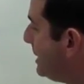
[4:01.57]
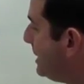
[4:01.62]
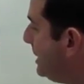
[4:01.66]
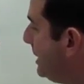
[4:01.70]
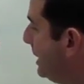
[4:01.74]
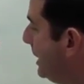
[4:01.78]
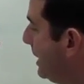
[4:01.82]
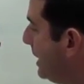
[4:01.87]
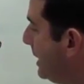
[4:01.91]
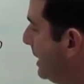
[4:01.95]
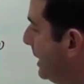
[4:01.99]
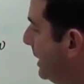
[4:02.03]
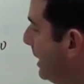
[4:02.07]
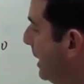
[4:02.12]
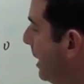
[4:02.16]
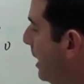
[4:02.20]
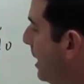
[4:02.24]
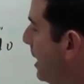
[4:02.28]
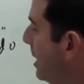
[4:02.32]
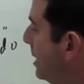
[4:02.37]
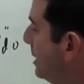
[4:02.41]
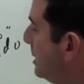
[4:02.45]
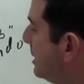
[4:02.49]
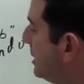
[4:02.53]
C.
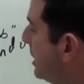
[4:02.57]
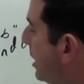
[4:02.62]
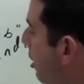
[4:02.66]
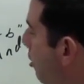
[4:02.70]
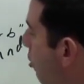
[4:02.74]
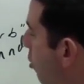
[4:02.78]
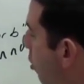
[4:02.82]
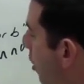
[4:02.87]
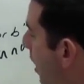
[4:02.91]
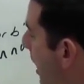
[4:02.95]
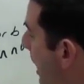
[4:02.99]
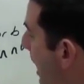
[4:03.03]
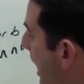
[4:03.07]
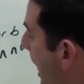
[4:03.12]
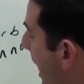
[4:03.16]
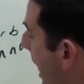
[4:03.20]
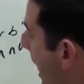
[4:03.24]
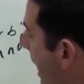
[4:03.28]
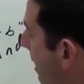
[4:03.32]
So when